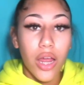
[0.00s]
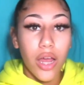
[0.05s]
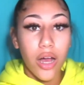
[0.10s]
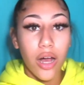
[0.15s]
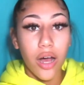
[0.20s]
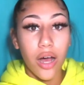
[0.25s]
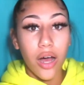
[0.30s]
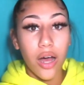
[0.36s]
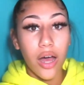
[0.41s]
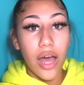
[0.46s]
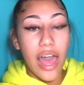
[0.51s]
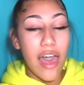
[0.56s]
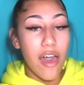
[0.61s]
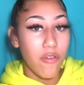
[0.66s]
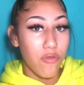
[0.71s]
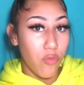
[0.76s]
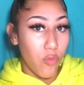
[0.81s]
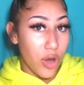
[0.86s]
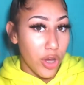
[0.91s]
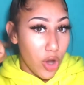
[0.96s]
uh, i
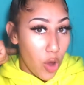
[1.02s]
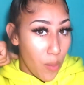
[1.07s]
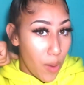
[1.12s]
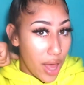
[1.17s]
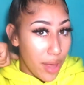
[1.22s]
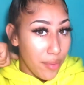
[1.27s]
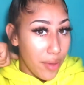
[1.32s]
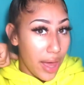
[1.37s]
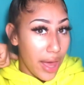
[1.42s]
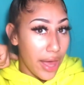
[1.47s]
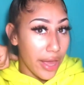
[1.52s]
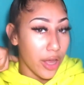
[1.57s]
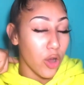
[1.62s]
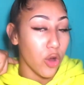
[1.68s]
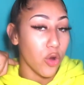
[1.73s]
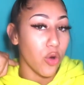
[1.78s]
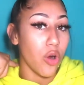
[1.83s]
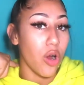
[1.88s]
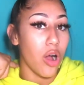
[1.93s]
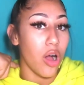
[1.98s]
have one on my back
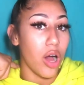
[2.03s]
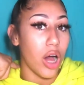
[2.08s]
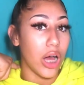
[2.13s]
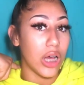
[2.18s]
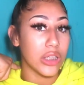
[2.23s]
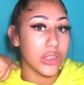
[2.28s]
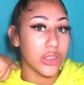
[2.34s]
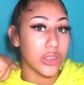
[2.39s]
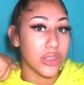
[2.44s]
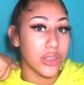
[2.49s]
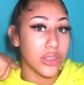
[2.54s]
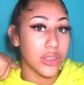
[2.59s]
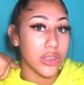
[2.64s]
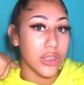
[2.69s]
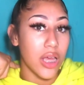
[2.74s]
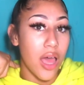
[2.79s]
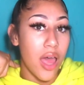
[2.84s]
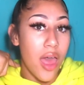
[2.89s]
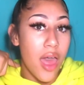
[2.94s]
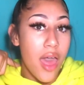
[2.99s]
across
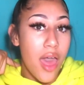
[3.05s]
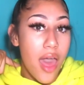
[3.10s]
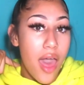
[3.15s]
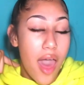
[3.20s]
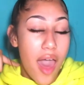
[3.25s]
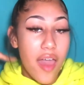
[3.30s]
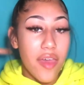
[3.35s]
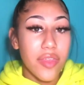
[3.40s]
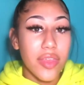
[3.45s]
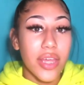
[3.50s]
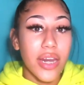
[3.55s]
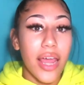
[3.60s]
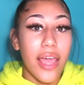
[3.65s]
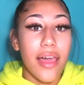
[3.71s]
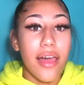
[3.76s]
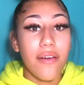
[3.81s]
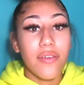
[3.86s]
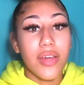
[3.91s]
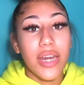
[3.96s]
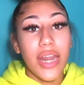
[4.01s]
and then i
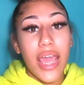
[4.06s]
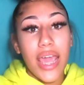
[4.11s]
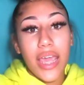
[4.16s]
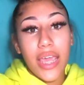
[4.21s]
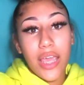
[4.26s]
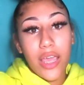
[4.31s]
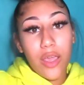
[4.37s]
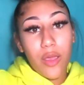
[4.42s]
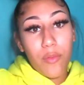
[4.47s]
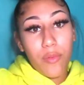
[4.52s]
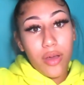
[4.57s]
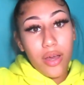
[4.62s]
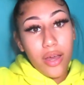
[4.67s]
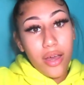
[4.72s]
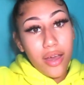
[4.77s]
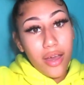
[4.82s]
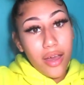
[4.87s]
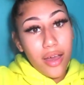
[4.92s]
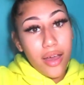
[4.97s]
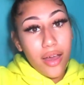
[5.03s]
have a name
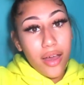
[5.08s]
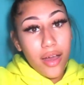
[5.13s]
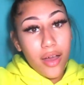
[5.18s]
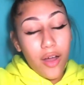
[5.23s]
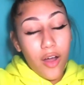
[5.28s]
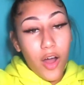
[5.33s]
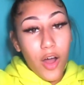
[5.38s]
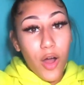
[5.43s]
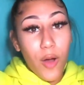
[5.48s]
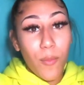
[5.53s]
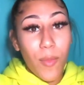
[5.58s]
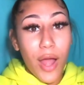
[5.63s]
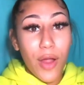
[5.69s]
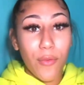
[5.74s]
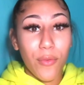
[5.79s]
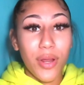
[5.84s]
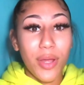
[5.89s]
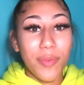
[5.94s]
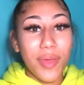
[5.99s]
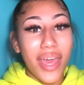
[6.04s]
on my
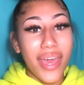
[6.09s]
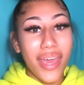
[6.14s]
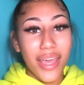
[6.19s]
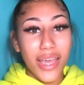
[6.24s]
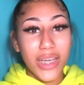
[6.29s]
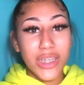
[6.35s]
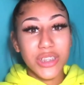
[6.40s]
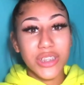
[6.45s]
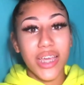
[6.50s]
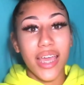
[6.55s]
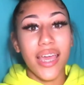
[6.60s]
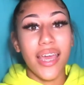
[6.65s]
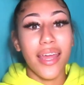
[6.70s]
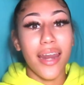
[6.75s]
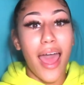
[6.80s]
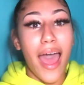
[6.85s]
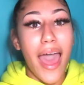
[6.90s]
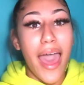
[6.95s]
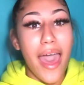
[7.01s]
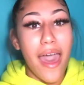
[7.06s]
rib cage and
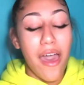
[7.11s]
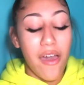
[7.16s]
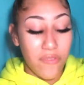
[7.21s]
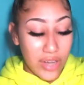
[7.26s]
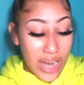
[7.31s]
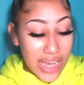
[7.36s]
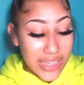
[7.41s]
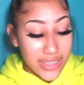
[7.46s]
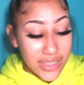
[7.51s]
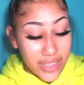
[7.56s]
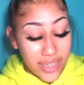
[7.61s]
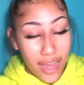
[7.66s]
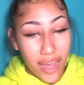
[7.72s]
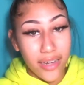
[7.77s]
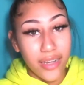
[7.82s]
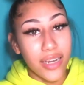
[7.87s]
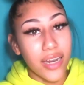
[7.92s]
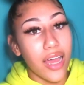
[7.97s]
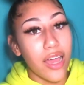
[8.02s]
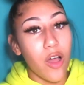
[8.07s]
i have
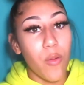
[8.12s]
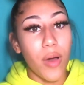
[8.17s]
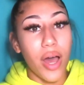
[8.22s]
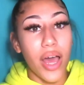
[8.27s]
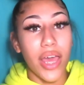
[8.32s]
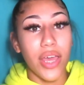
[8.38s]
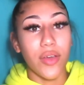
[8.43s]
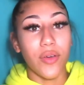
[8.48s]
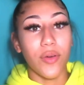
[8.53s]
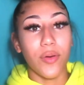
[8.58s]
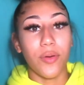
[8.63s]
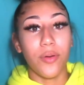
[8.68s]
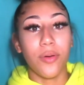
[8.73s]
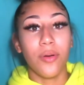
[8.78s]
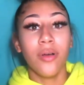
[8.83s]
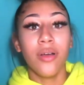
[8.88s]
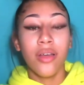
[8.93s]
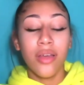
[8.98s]
19.99 on my ankle